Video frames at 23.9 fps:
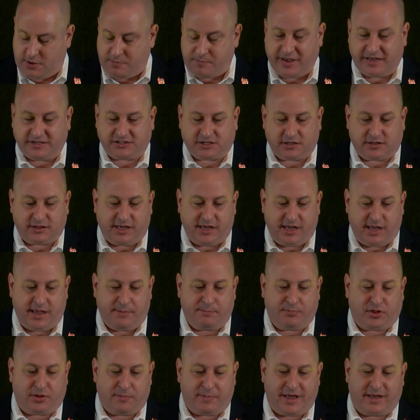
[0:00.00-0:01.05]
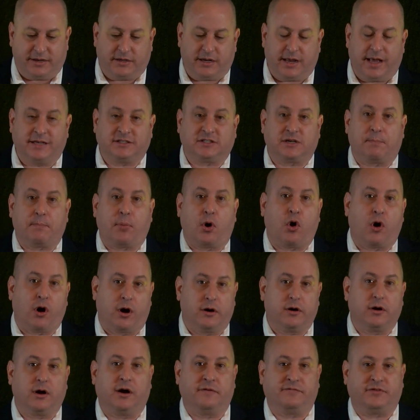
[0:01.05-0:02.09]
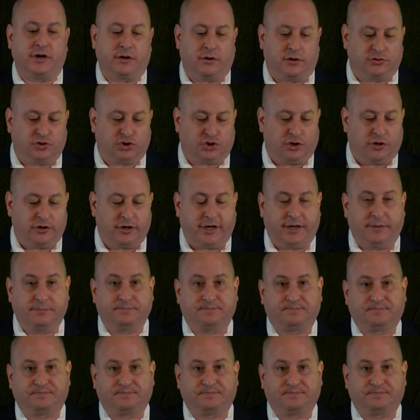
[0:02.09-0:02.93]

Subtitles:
basically implement as a part of their own journey.